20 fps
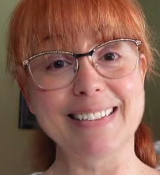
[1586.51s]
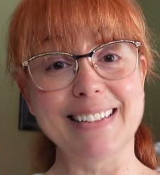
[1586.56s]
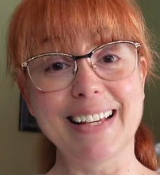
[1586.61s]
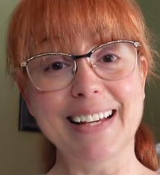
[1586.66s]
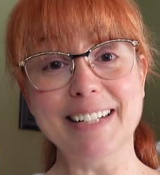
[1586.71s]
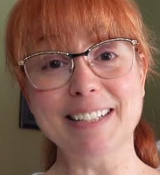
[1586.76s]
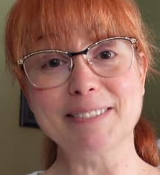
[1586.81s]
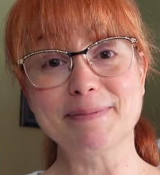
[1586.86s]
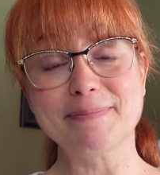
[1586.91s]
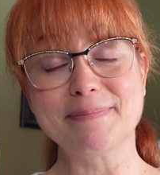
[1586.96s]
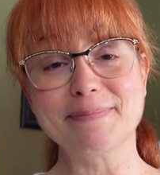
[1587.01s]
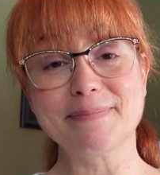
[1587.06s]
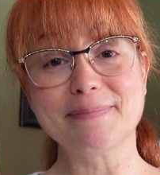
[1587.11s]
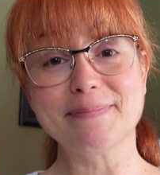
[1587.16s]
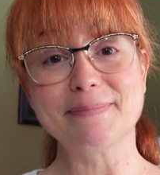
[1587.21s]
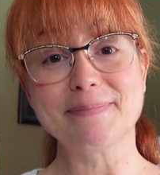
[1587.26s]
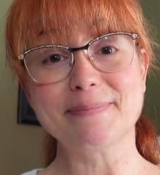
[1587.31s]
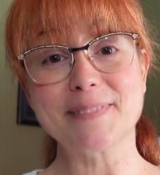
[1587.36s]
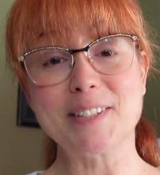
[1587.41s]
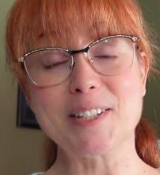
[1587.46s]
yeah,
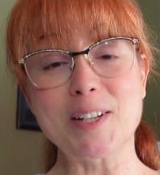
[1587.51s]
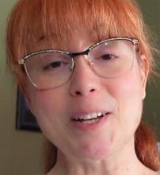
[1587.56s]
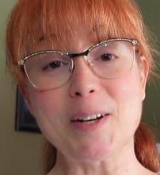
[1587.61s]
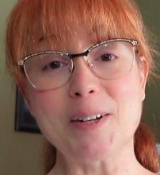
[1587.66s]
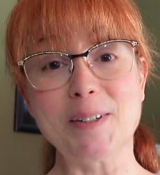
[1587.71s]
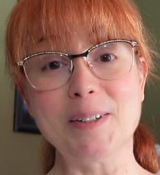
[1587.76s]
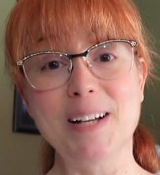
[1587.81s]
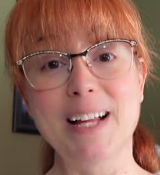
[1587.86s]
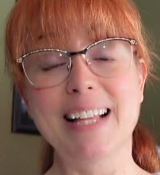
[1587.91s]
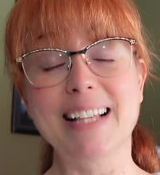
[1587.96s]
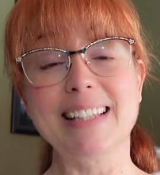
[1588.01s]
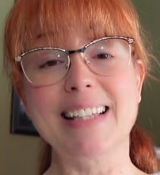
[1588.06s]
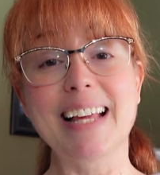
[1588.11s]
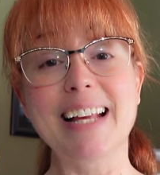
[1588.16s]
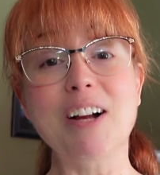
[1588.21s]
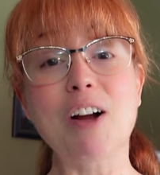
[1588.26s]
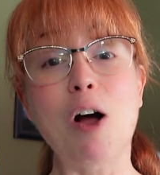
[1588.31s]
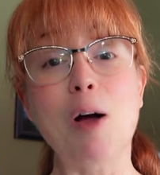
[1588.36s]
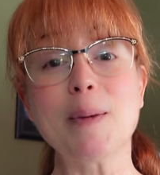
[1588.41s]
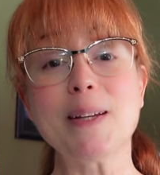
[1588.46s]
so
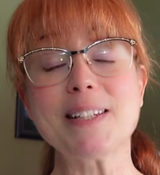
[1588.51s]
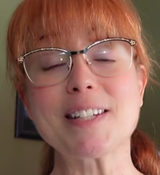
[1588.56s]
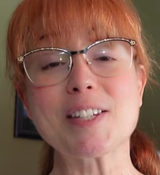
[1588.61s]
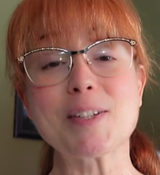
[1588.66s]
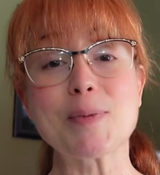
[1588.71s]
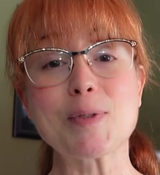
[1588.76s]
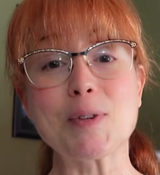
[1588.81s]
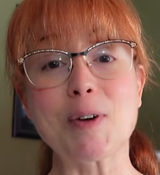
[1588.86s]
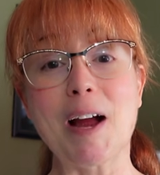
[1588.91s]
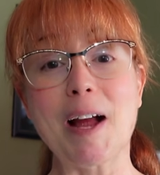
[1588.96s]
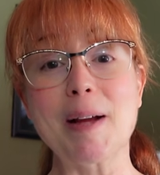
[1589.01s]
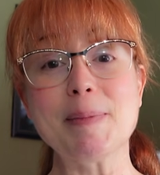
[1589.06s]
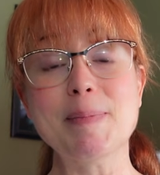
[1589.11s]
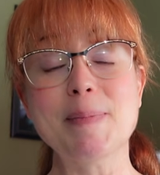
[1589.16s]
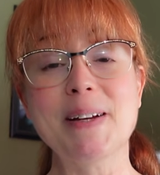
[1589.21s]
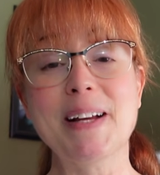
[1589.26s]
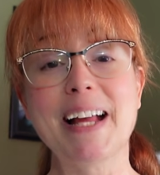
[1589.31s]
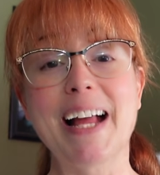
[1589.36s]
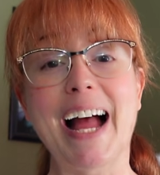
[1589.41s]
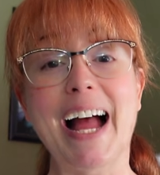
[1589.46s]
like, comment, subscribe,
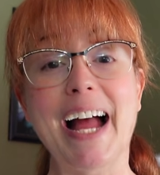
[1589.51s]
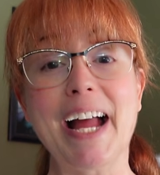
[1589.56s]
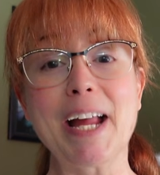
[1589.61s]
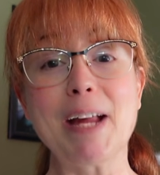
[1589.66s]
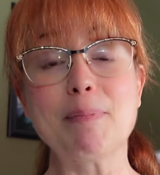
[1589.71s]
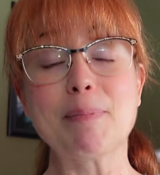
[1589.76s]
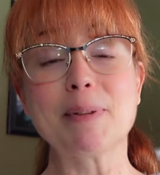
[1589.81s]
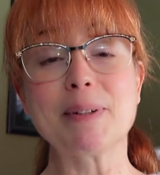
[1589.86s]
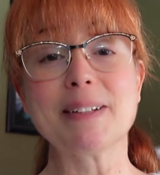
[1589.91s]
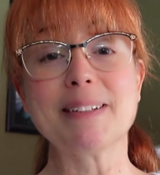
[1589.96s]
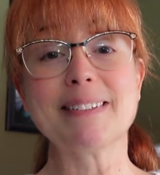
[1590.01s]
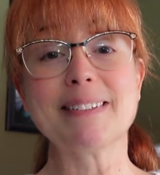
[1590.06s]
hype.